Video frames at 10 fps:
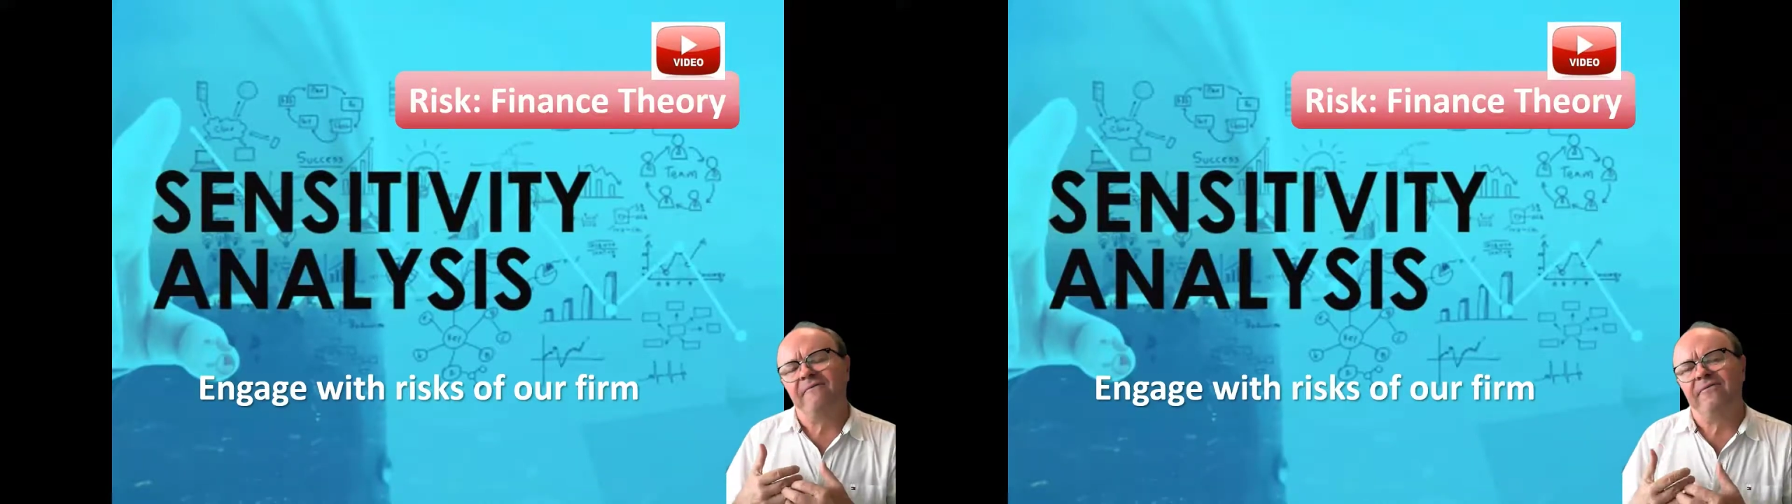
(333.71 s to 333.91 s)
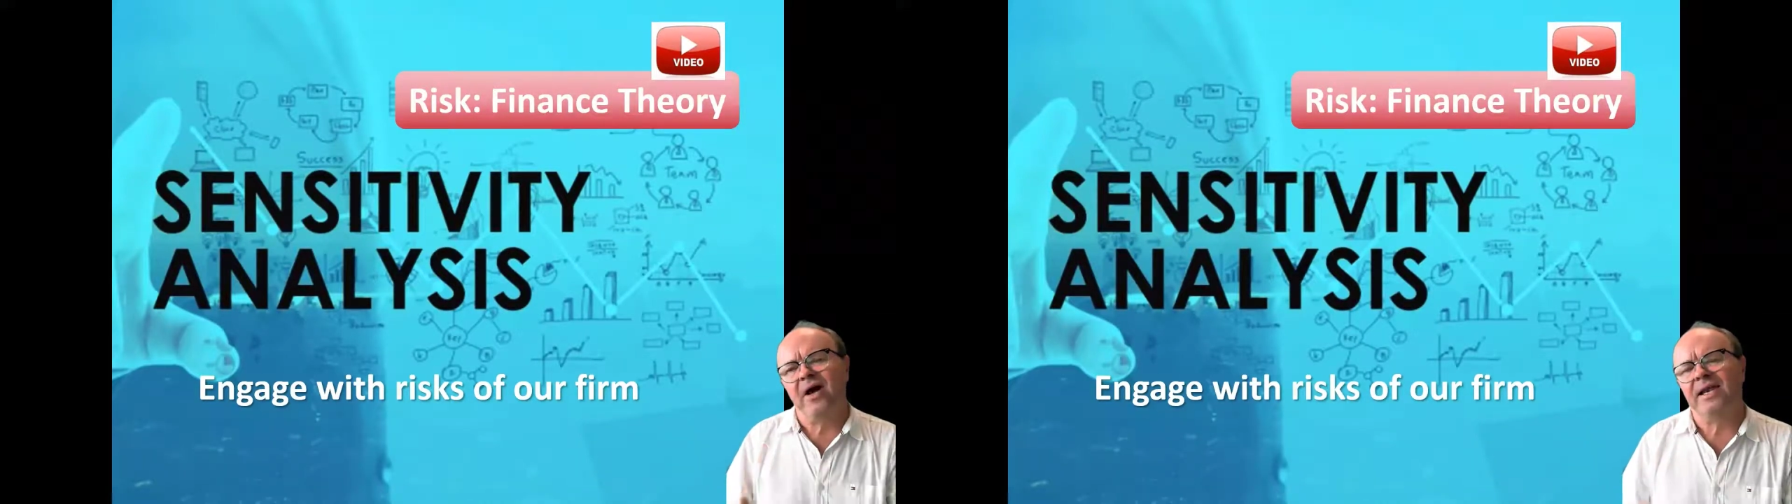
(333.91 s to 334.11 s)

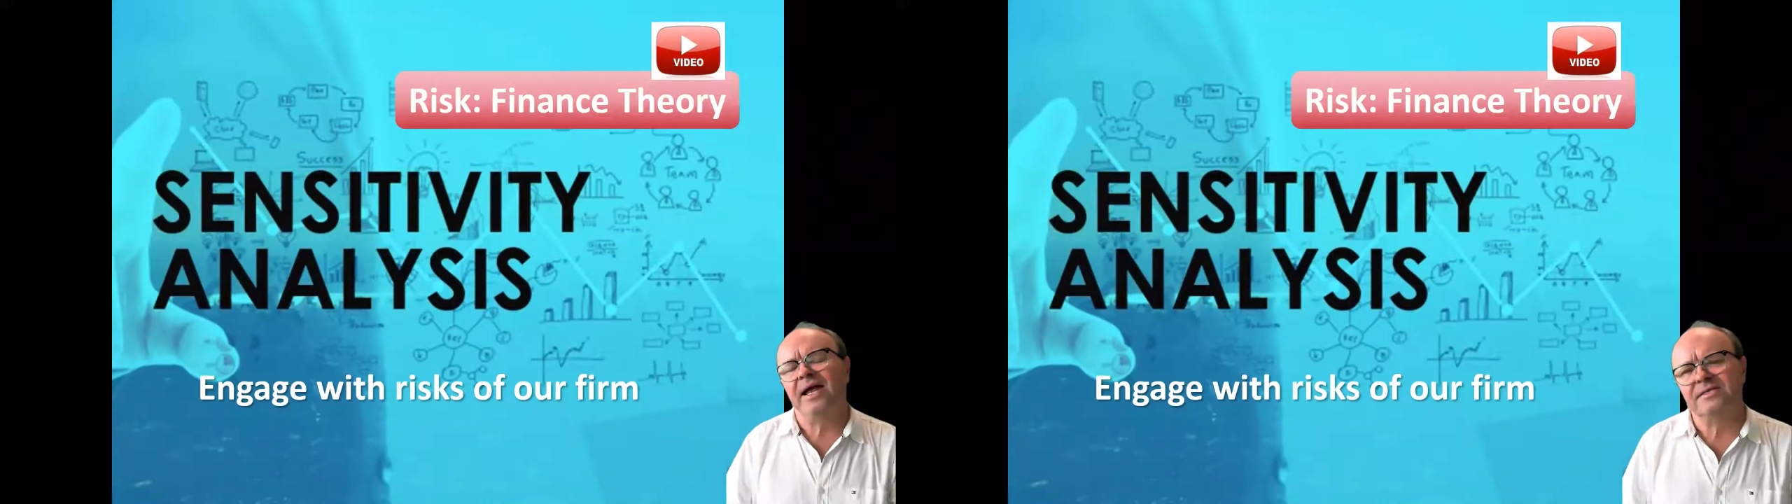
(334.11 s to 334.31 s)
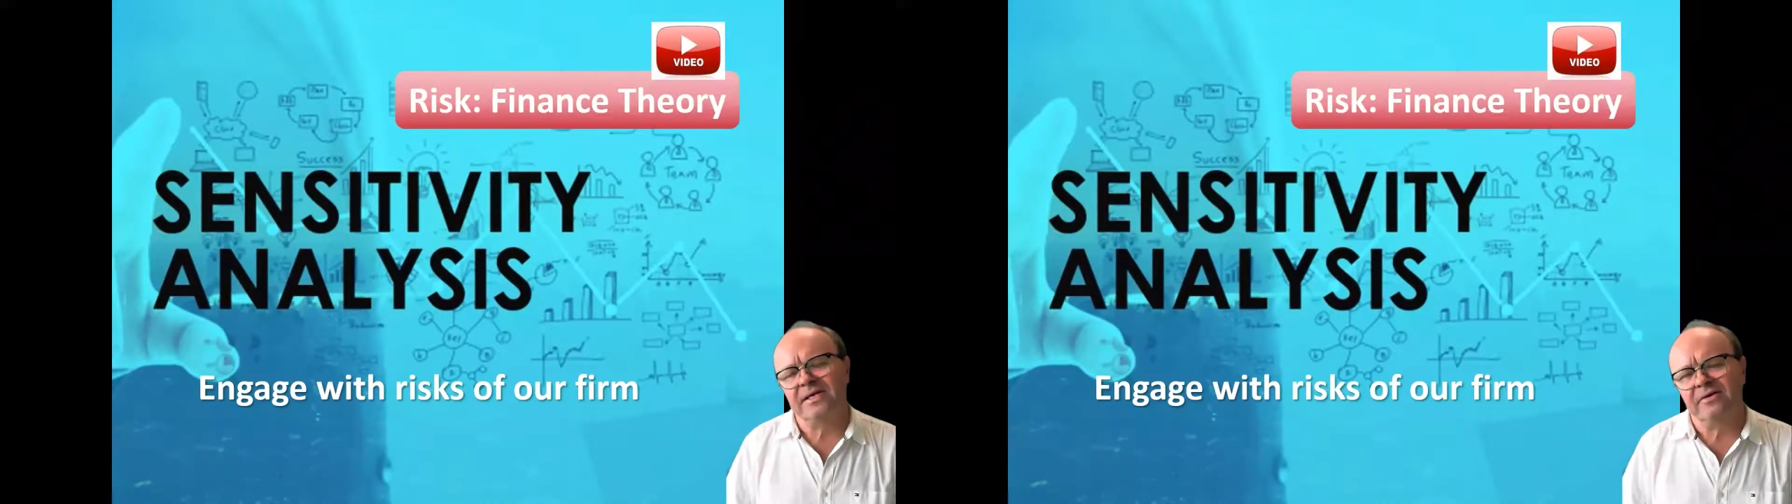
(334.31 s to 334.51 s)

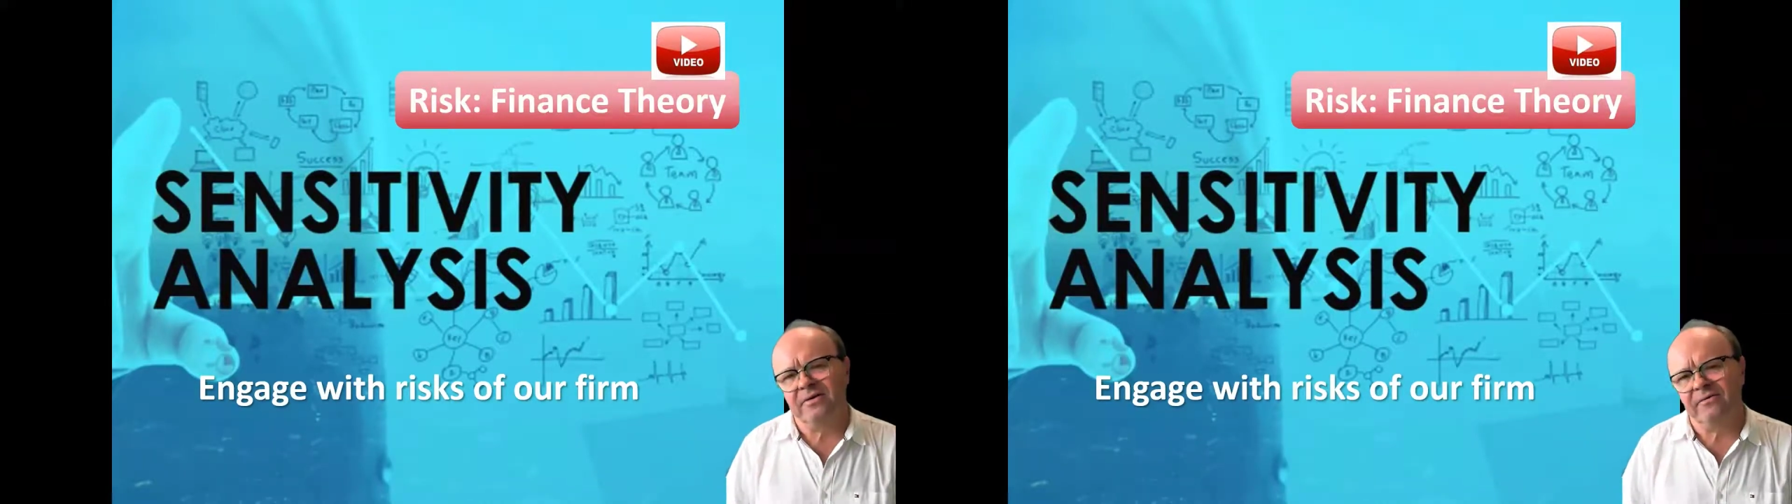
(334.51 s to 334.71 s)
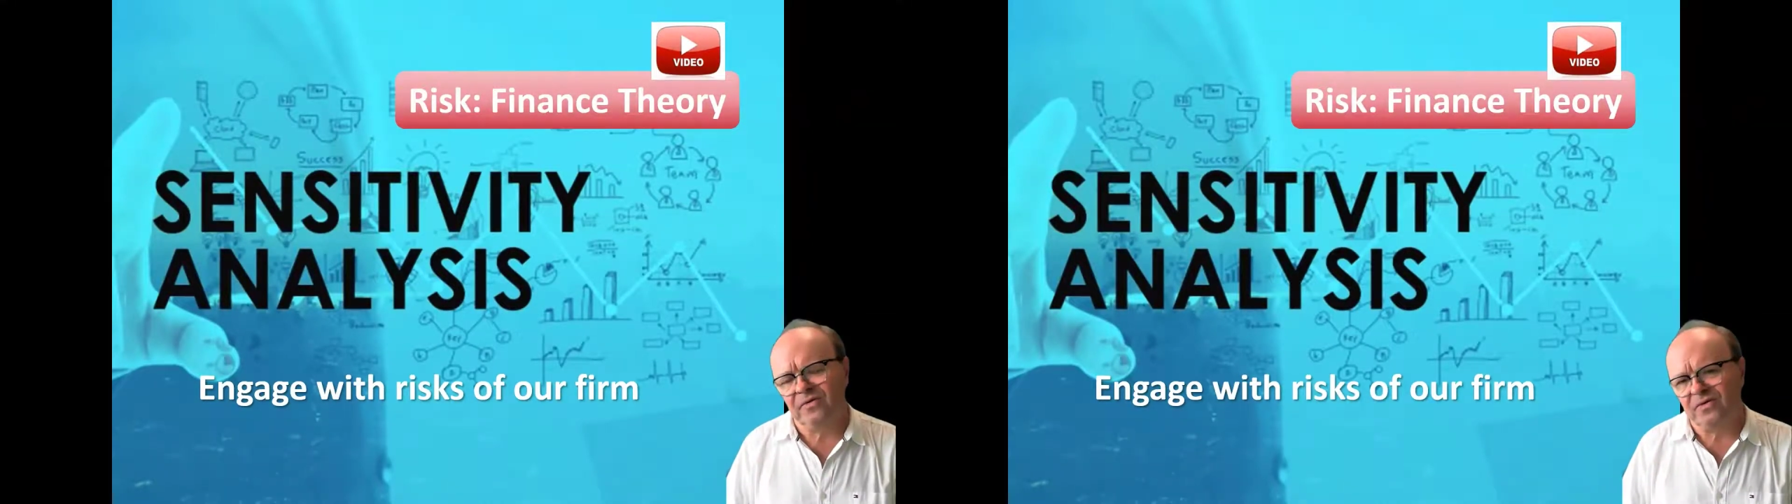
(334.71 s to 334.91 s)
finance
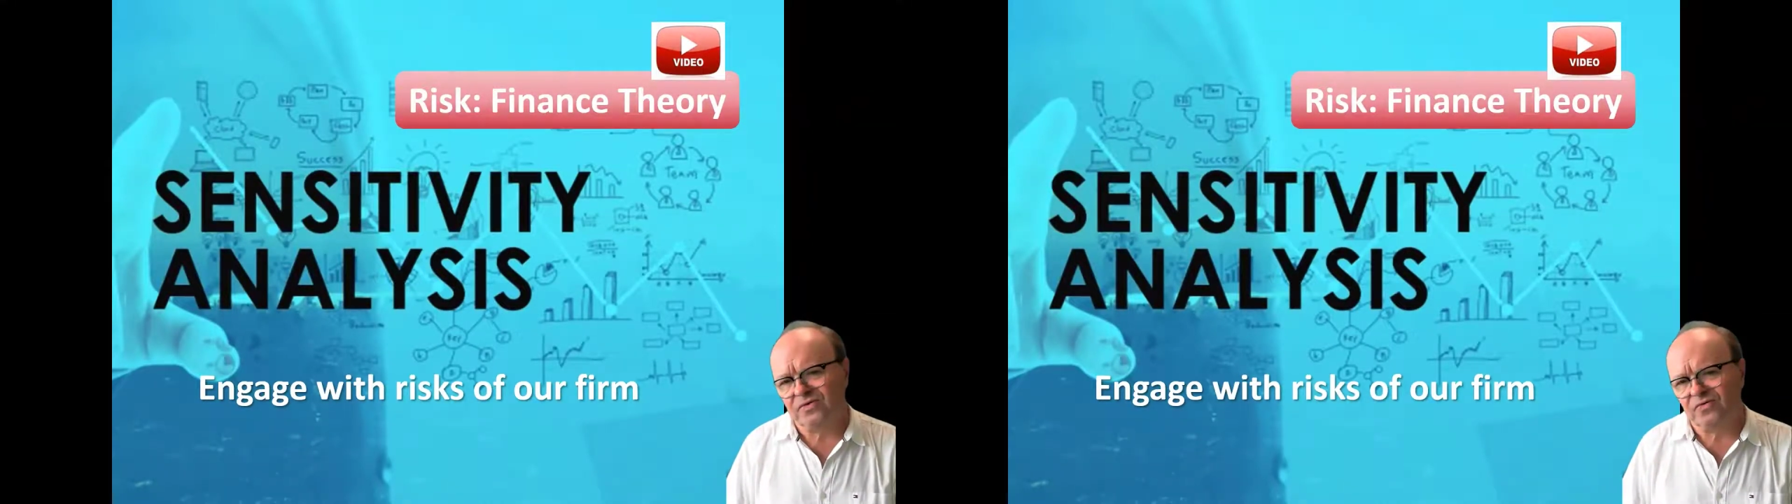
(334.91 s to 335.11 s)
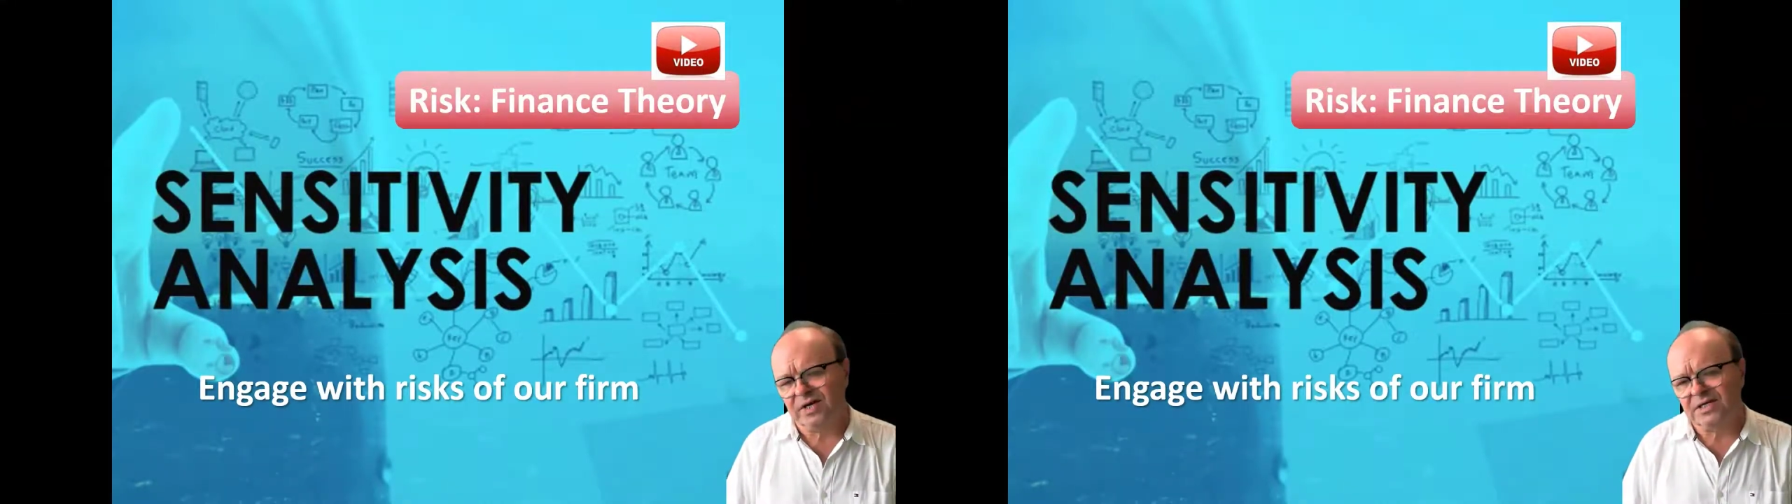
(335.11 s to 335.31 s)
theory
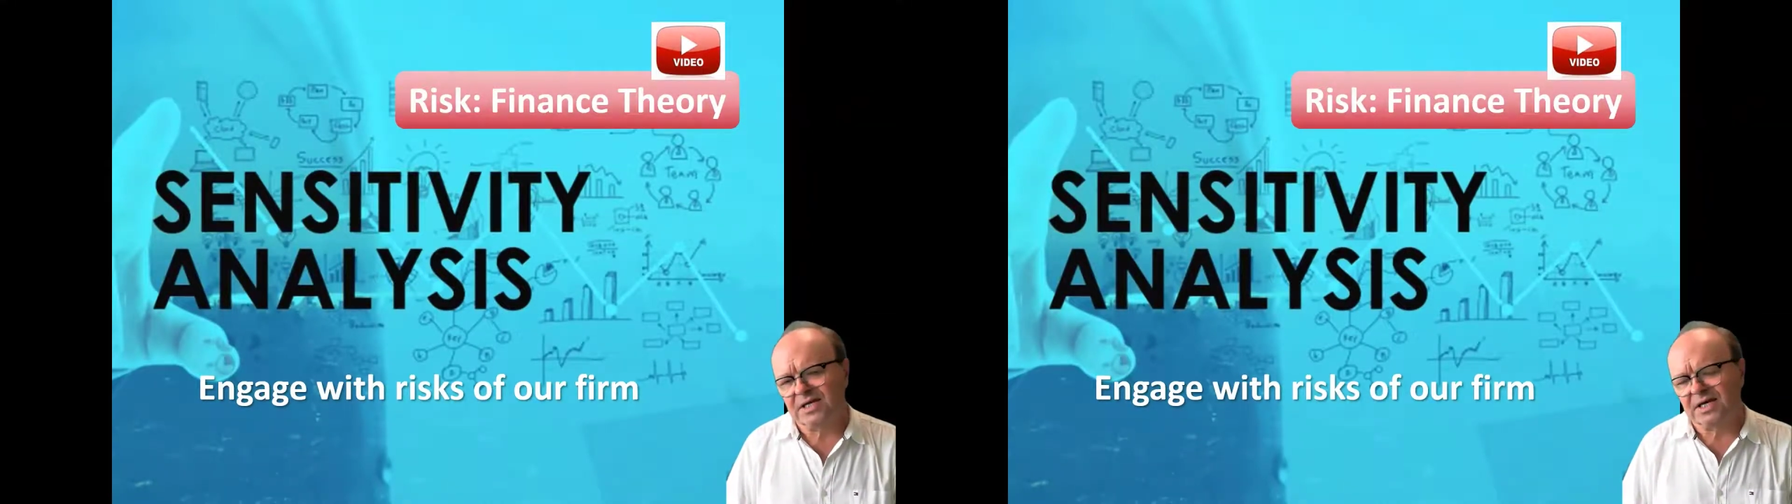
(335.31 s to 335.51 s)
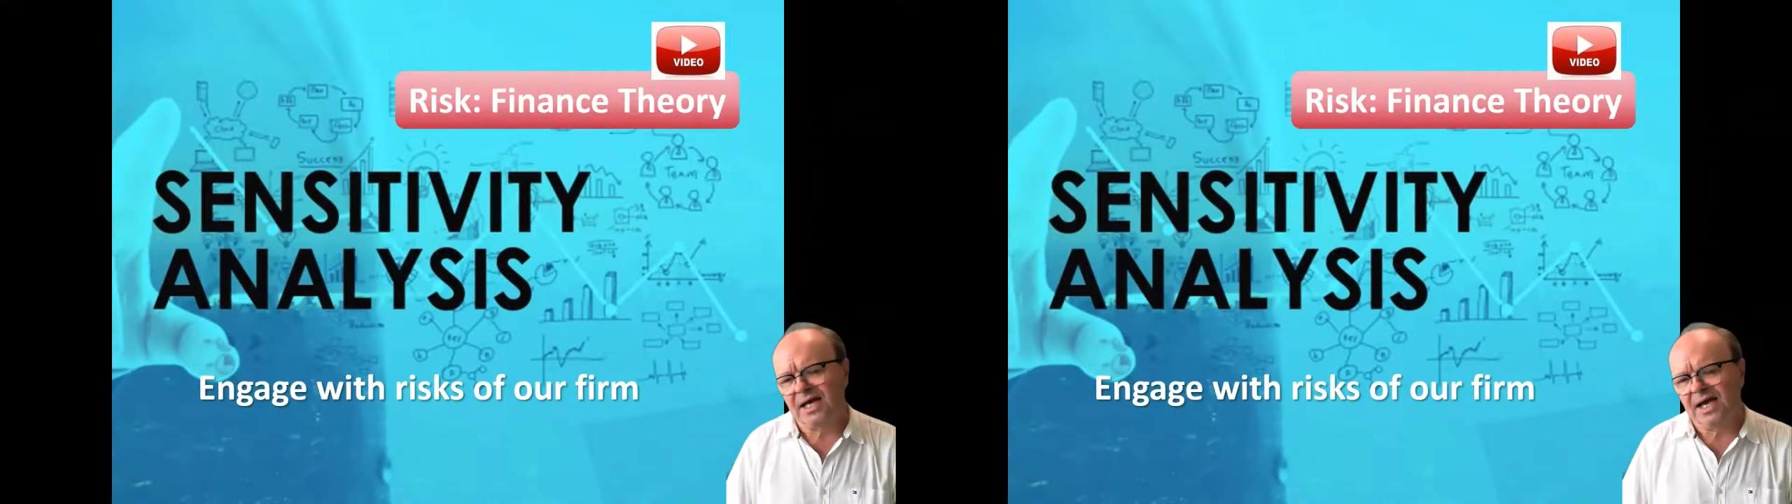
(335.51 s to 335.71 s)
views risk